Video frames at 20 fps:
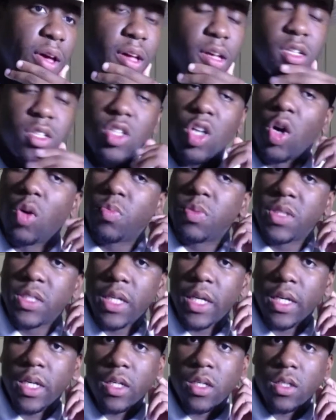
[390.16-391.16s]
dope
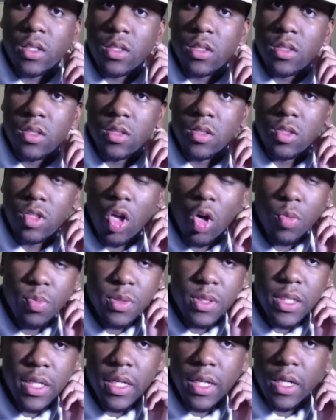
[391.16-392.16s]
singer. Dope
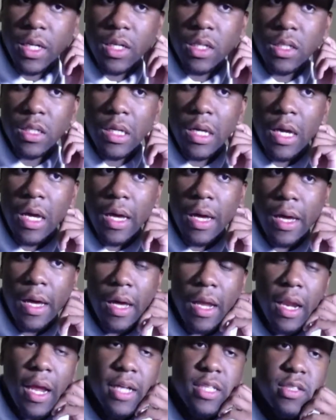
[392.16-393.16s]
singer. I
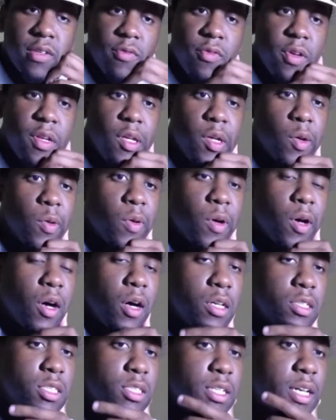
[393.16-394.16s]
like the video
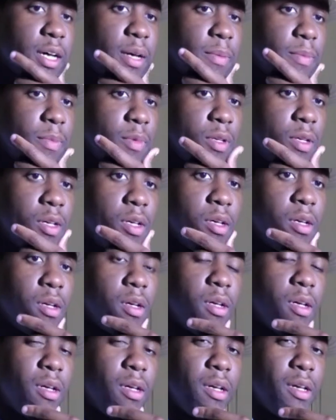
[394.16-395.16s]
concept.
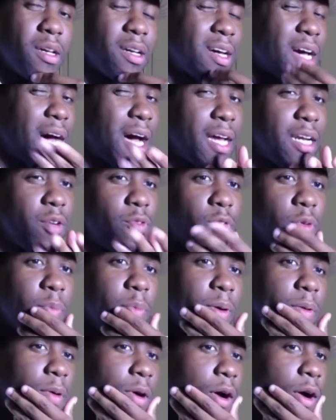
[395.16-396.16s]
Kind of
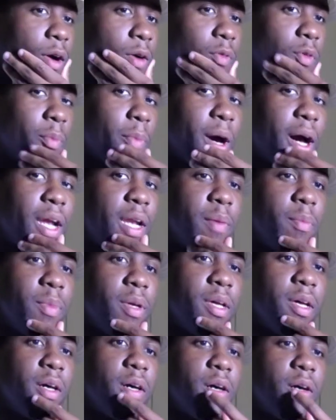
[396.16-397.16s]
reminded
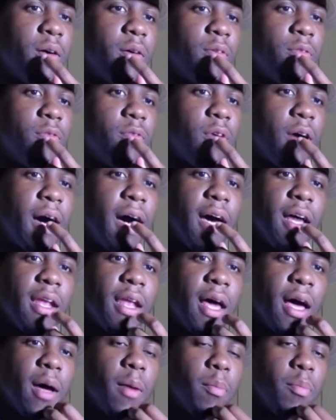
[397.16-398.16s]
me of
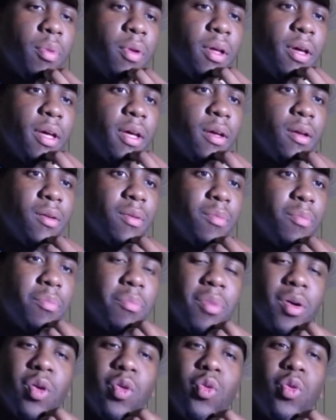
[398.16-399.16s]
Hotline Bling,
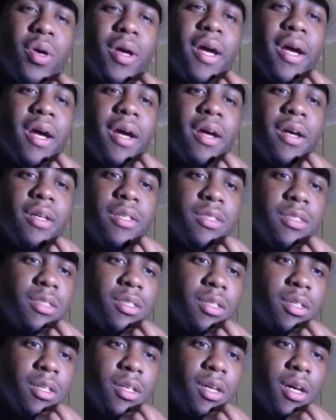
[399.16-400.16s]
but who cares?
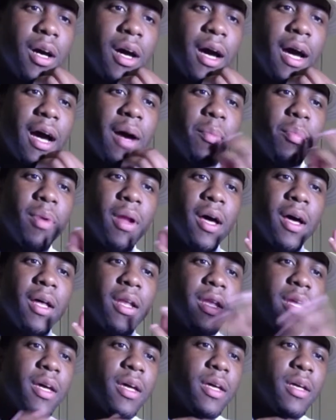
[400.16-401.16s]

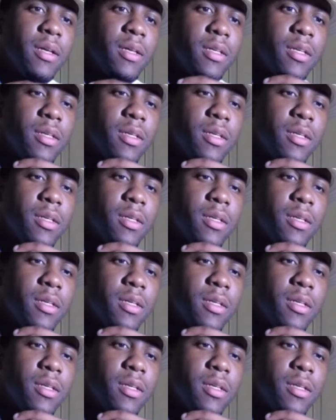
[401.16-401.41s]
Hotline